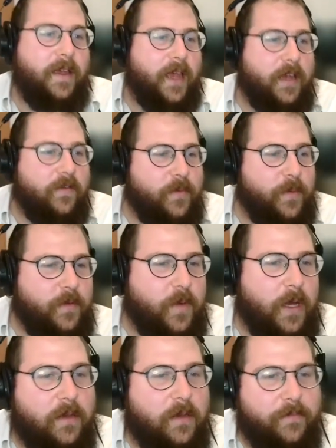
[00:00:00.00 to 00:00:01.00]
Hey, everybody,
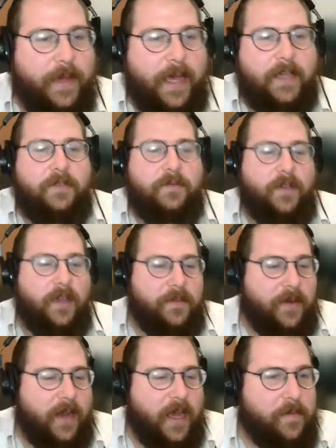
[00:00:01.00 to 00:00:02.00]
welcome back to
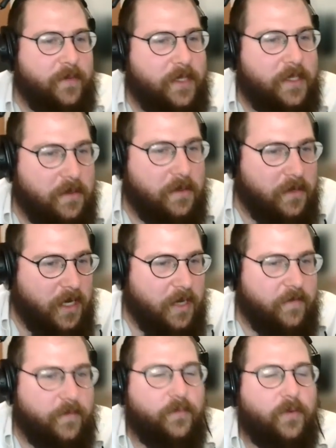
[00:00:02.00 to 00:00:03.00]
another episode
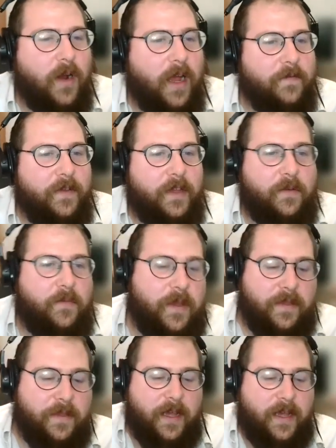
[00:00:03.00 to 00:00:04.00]
of Profiting
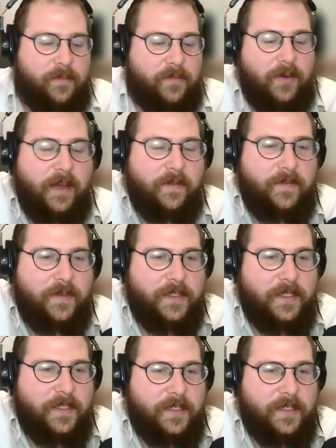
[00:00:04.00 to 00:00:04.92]
with Nonprofits.